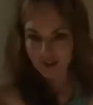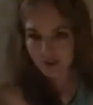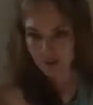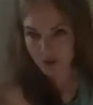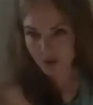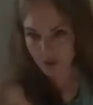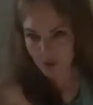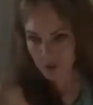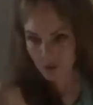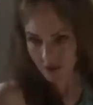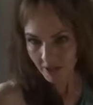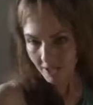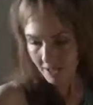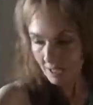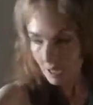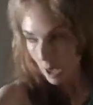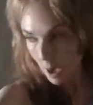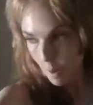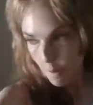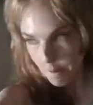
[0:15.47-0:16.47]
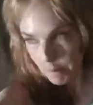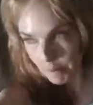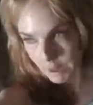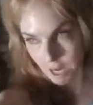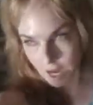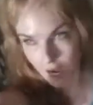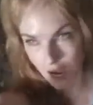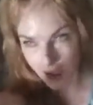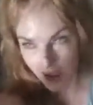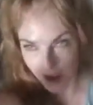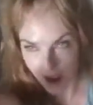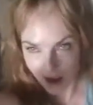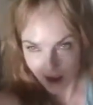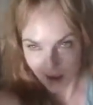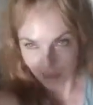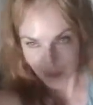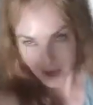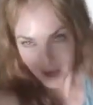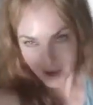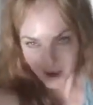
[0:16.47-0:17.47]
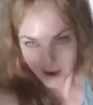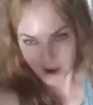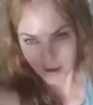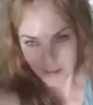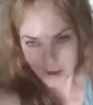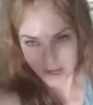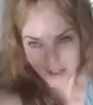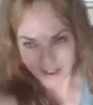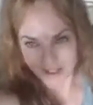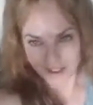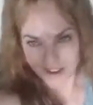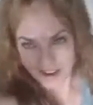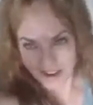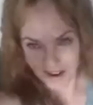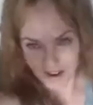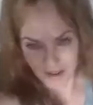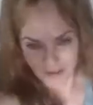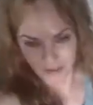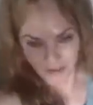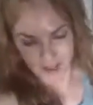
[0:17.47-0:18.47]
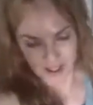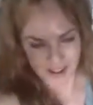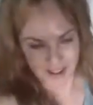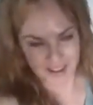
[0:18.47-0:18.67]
restoring it completely by myself.